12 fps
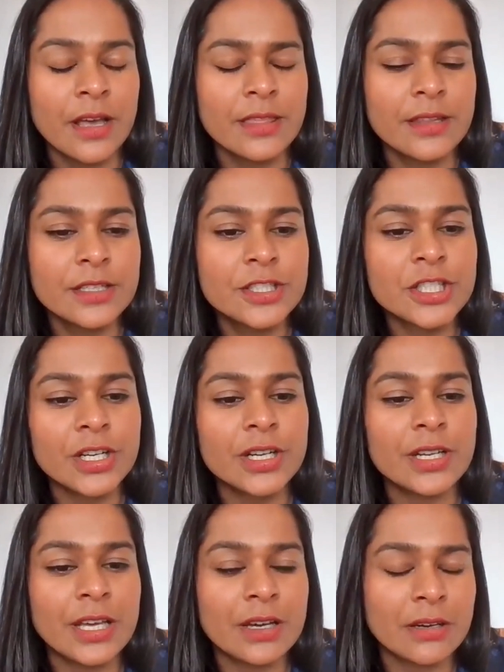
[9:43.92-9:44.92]
the
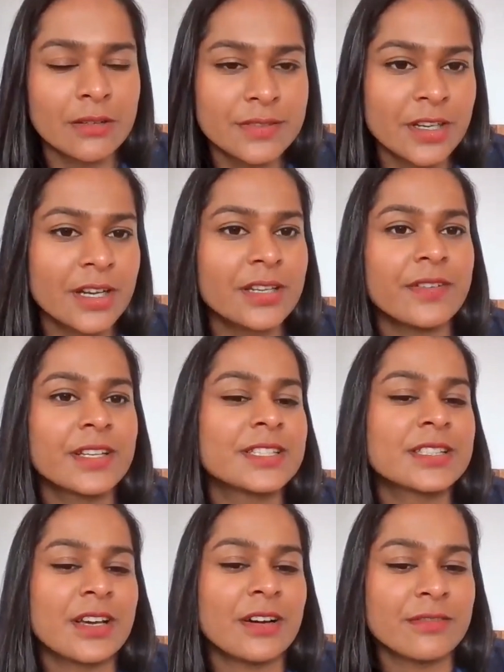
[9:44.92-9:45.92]
journey of scientific
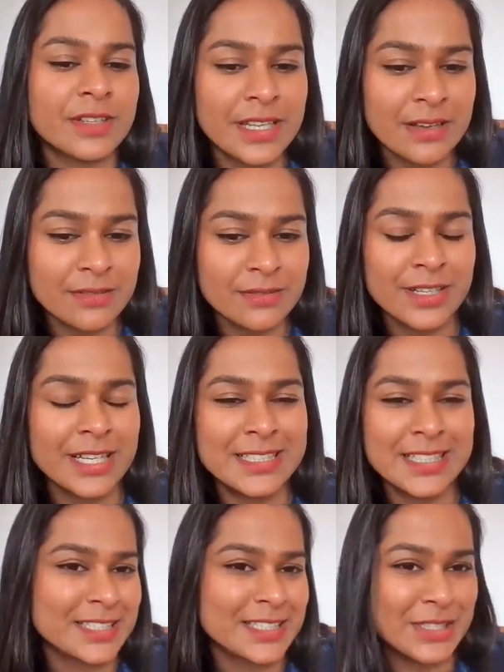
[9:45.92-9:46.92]
discovery never really
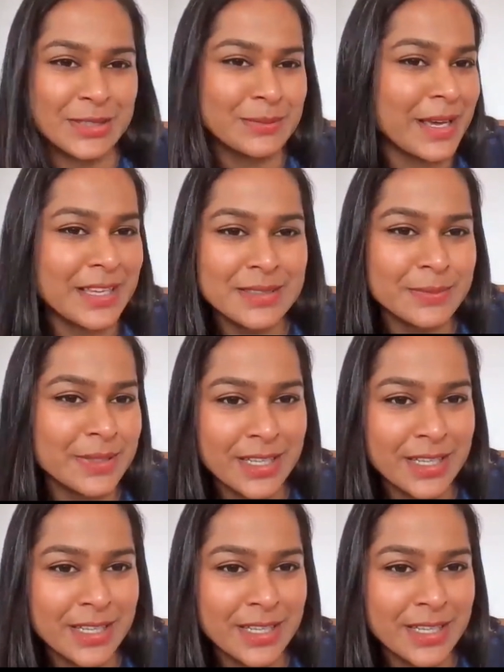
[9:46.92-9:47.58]
ceases to amaze me.